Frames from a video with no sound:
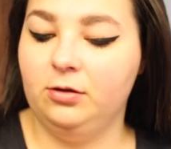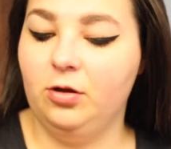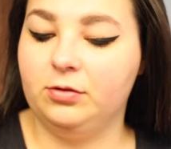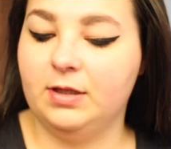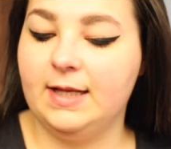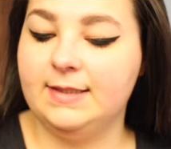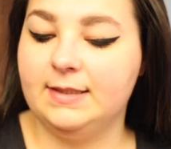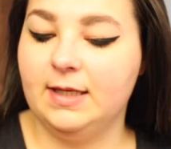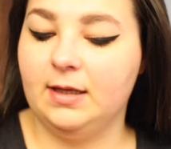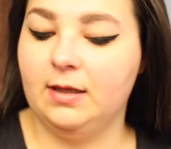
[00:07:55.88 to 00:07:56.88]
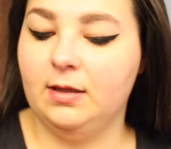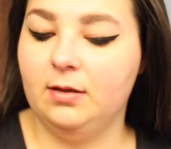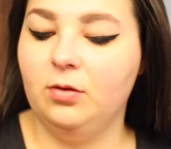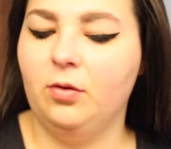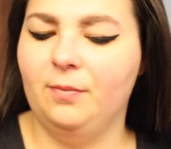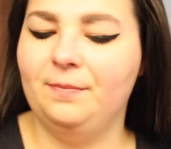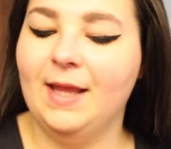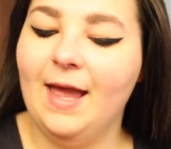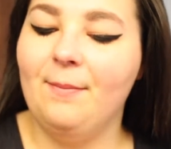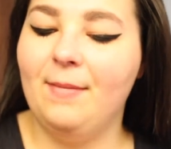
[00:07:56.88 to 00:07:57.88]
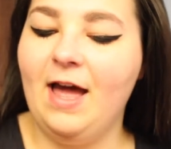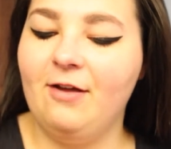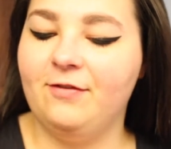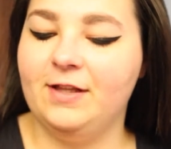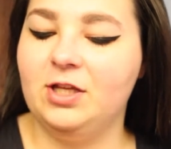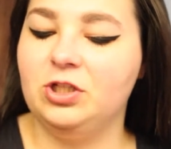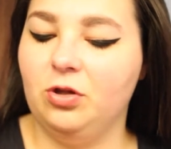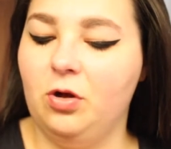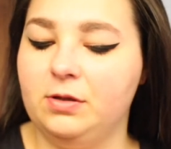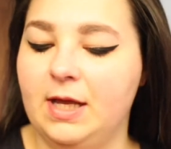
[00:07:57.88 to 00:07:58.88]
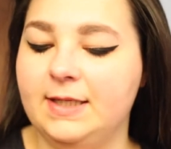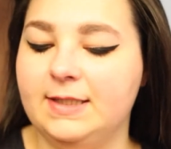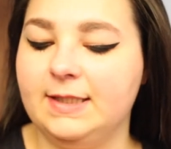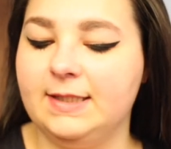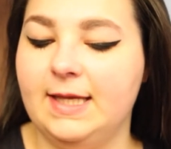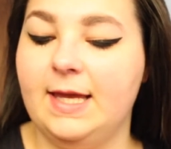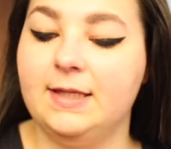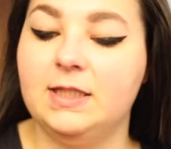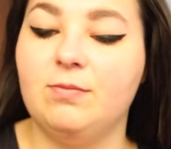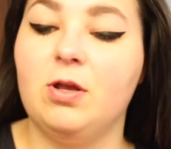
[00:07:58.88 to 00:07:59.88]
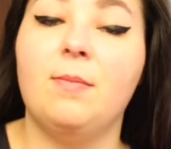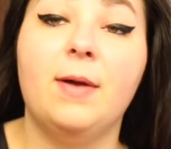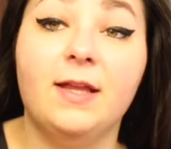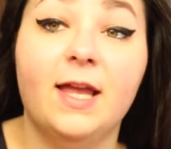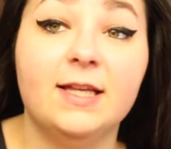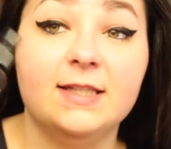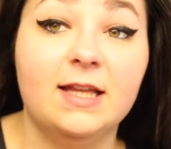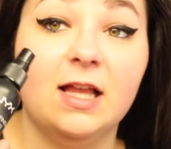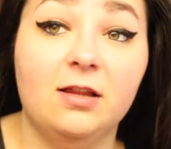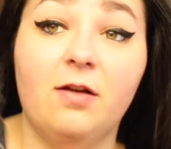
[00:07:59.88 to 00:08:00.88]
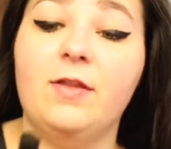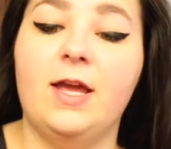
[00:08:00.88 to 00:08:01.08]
Long Lasting, no, Matte Finish Long Lasting Setting Spray by NYX, and I love